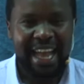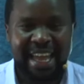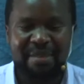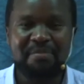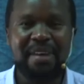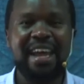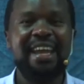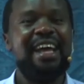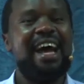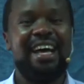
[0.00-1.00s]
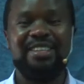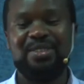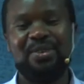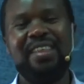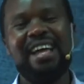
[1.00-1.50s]
Amen. And
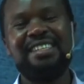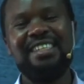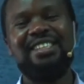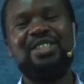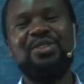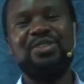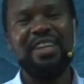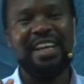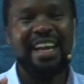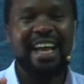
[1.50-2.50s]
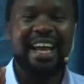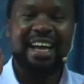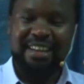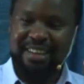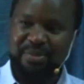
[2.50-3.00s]
so that's it, children.
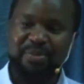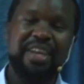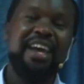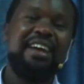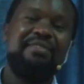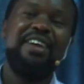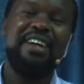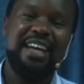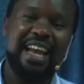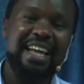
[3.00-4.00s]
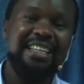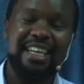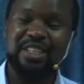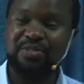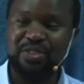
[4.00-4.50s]
We are very glad
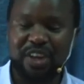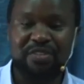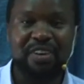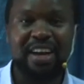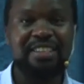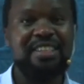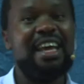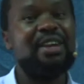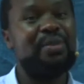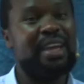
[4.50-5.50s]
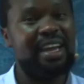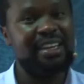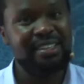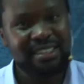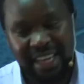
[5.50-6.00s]
that you've joined for us today, and we can
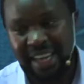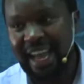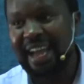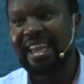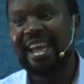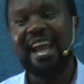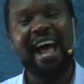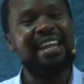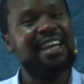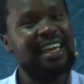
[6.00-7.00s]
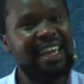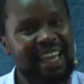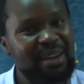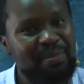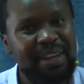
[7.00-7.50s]
say again and
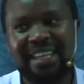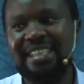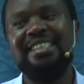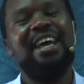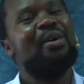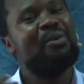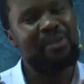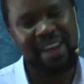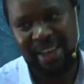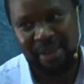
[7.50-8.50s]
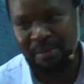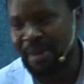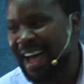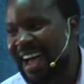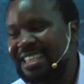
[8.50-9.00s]
again, please wear your
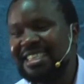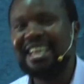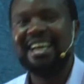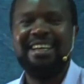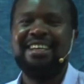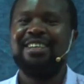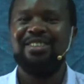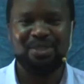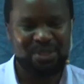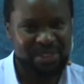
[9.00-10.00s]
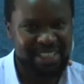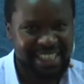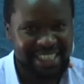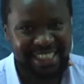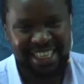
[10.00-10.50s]
mask, social
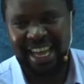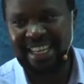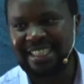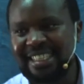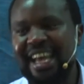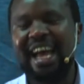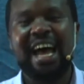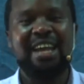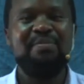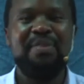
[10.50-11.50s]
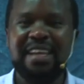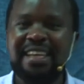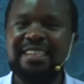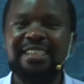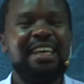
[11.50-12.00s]
distance, and
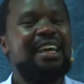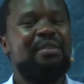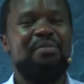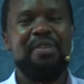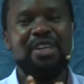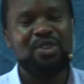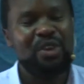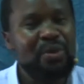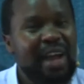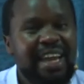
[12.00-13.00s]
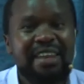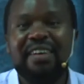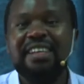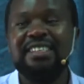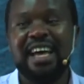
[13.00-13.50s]
please make sure you can
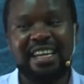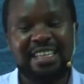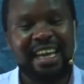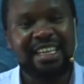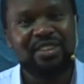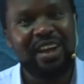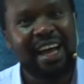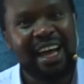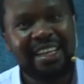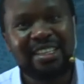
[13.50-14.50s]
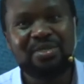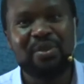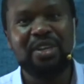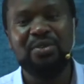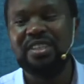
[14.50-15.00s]
even sanitize your hands
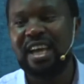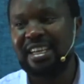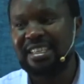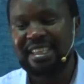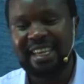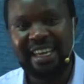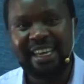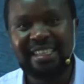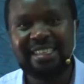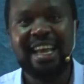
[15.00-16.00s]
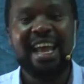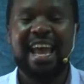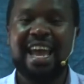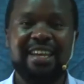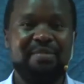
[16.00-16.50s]
when you touch things,
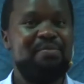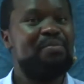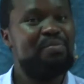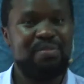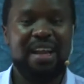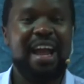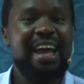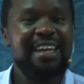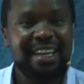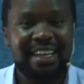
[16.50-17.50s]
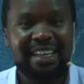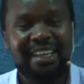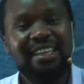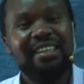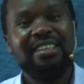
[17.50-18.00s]
and kindly
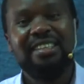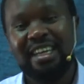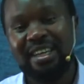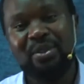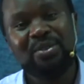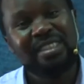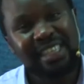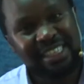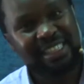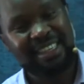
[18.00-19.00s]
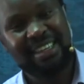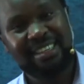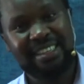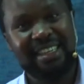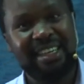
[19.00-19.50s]
take those things
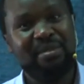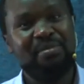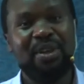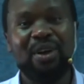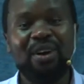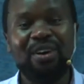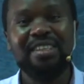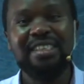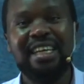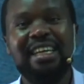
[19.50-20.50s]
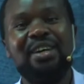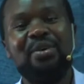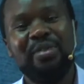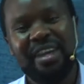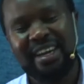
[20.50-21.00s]
seriously because
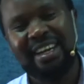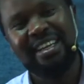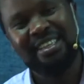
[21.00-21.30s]
we are in a